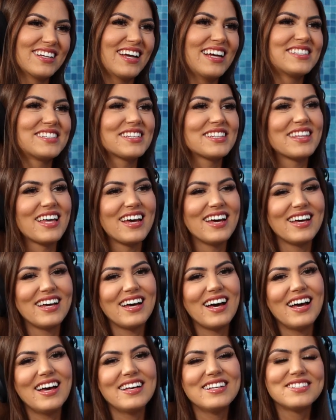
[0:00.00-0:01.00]
It's
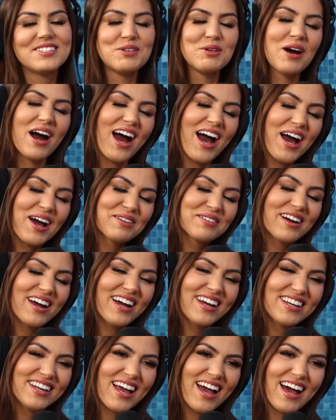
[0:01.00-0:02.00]
is you high
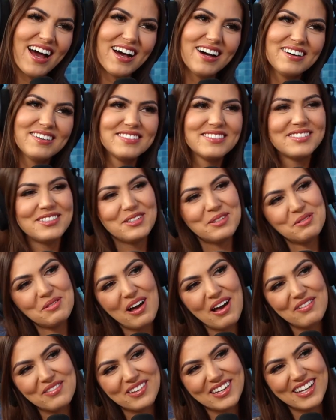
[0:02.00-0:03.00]
right now? Do you
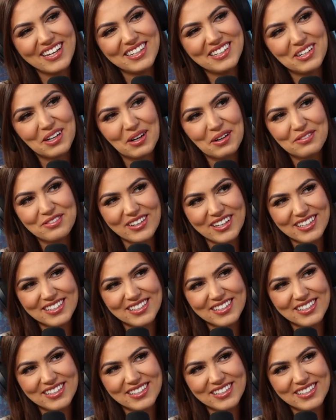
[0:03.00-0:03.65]
ever get nervous?